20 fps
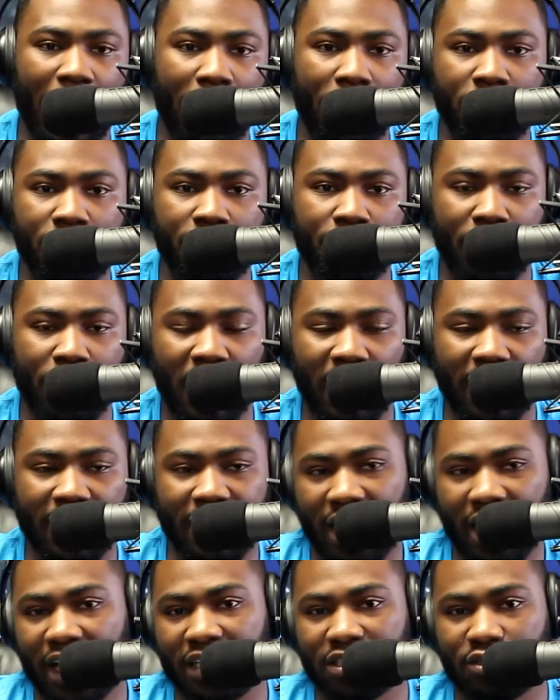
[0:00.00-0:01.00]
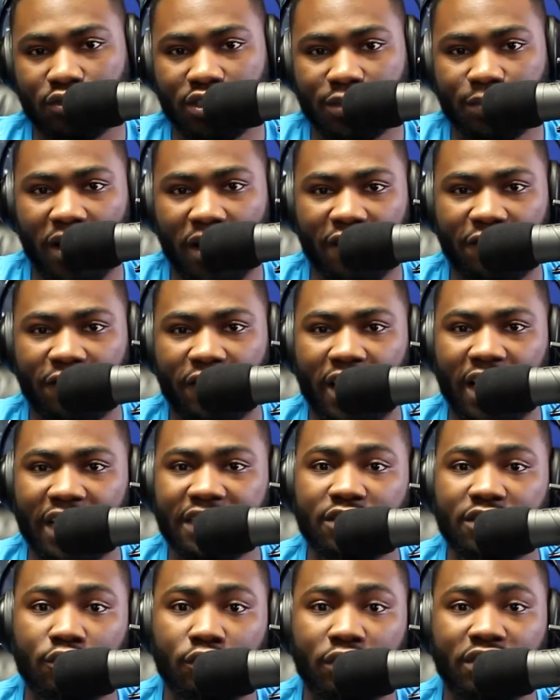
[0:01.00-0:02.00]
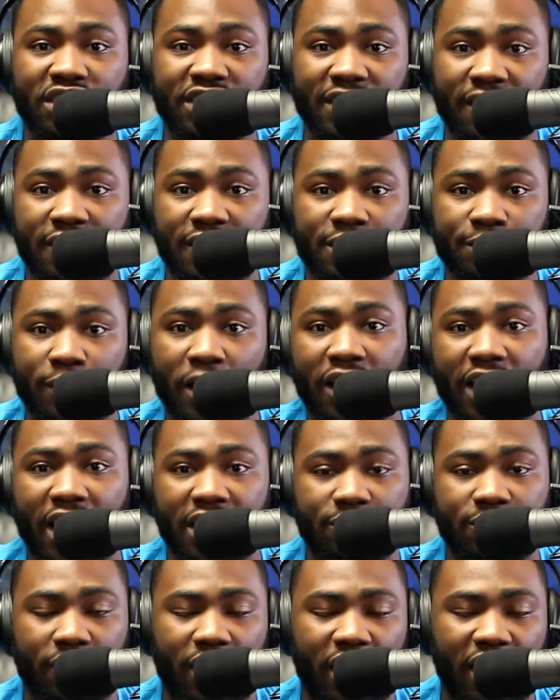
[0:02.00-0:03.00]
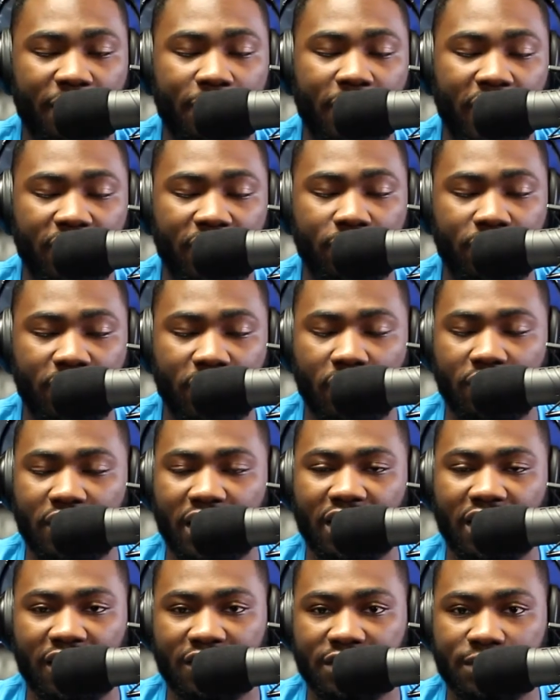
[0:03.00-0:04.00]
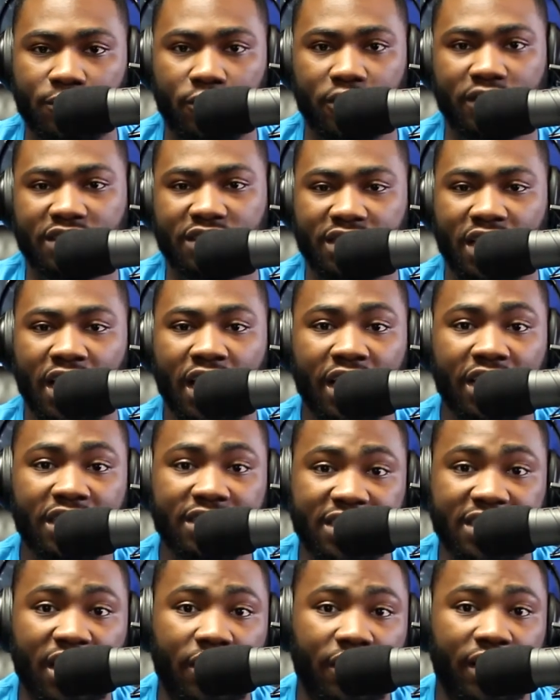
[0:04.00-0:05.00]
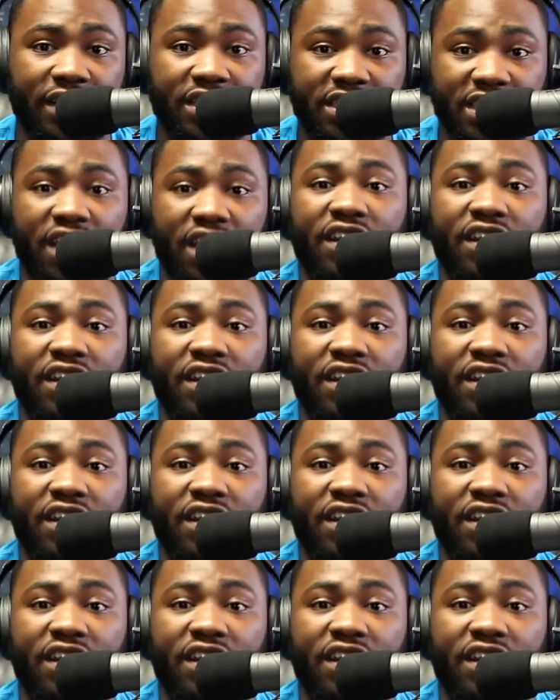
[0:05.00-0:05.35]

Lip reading: Apple Podcasts, or Spotify to share this podcast with anybody you know that loves sports. Share it.